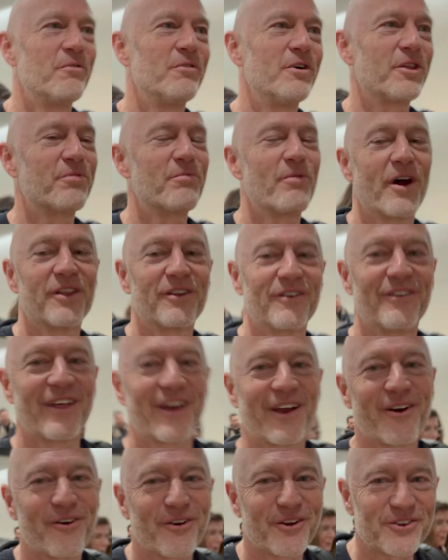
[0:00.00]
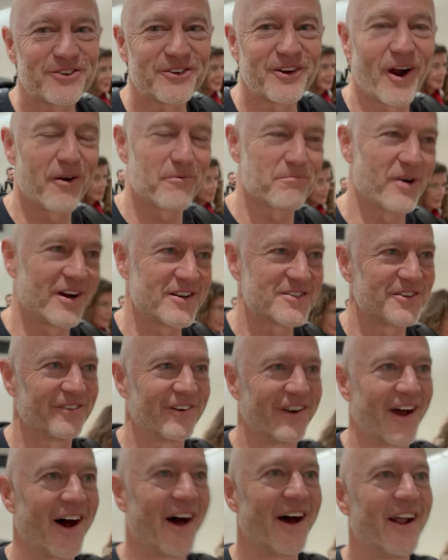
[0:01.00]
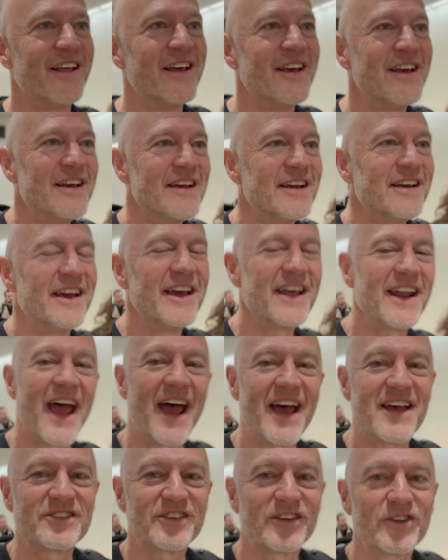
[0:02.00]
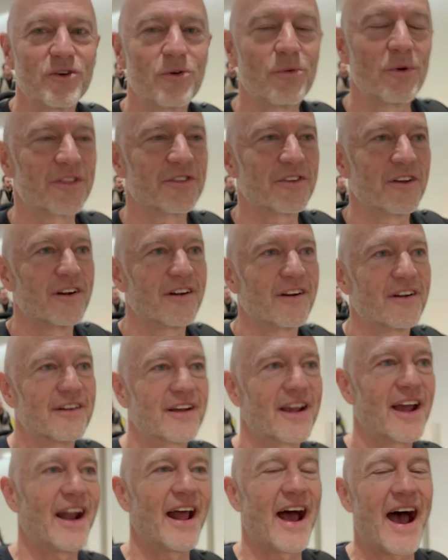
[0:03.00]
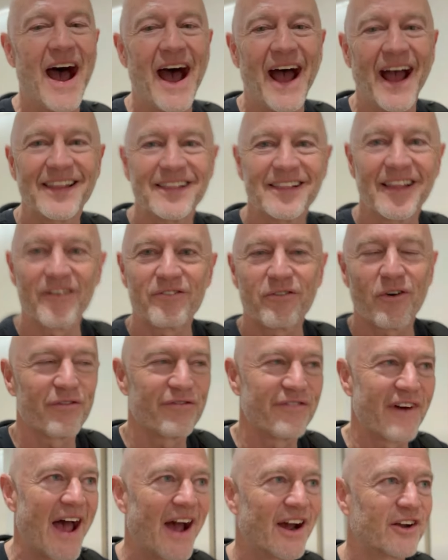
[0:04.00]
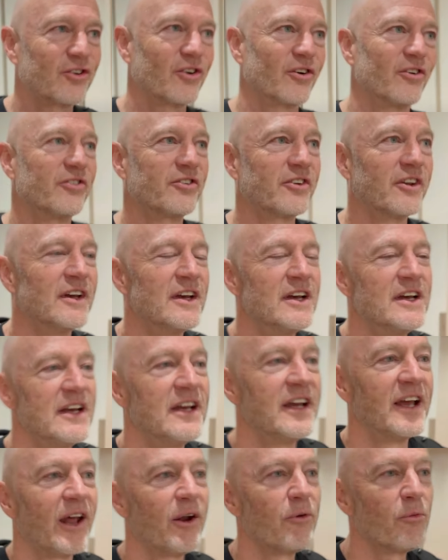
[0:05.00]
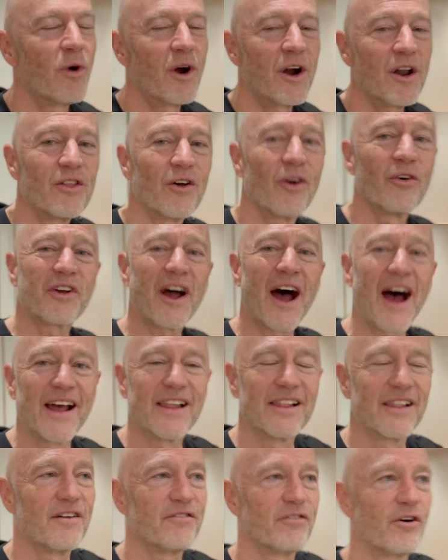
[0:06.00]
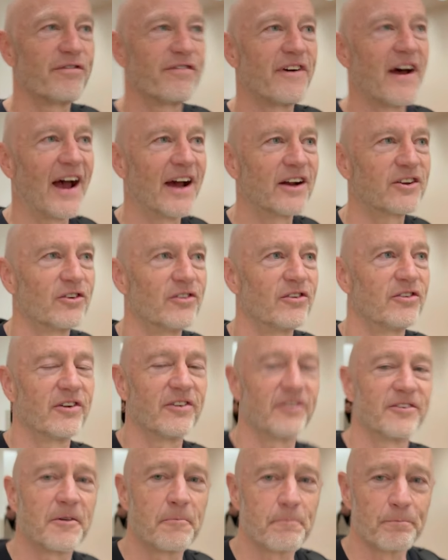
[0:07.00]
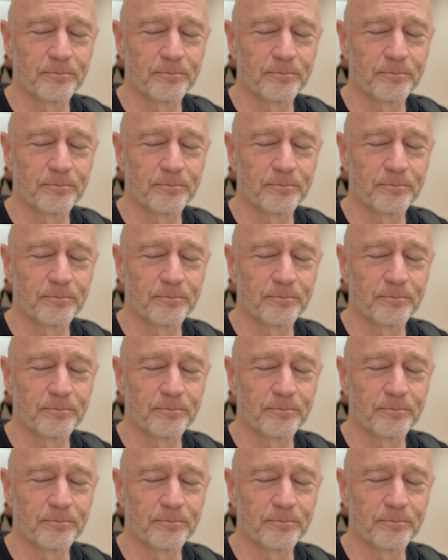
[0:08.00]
with whether they go to Starbucks or not. It has to do with their kind of high level factors. And one of those high level factors is,